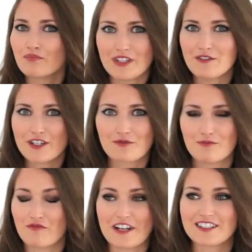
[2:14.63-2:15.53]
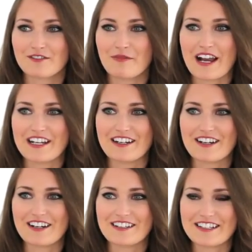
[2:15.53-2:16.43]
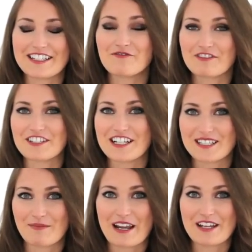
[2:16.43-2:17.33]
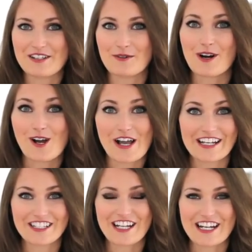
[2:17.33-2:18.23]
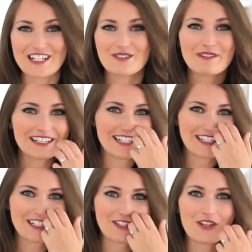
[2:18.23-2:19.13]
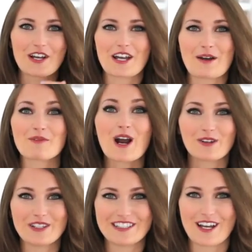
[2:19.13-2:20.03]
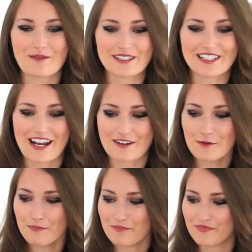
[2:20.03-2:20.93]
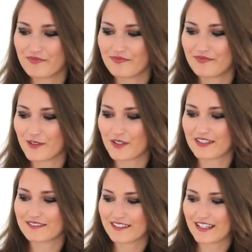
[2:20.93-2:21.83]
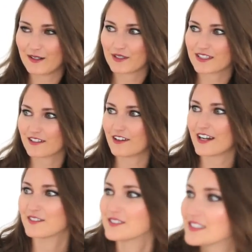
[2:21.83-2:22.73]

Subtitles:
even friends of mine didn't realize my URL had changed because they still look up carlenethomas.com. Hold on, the kitty wants to go out.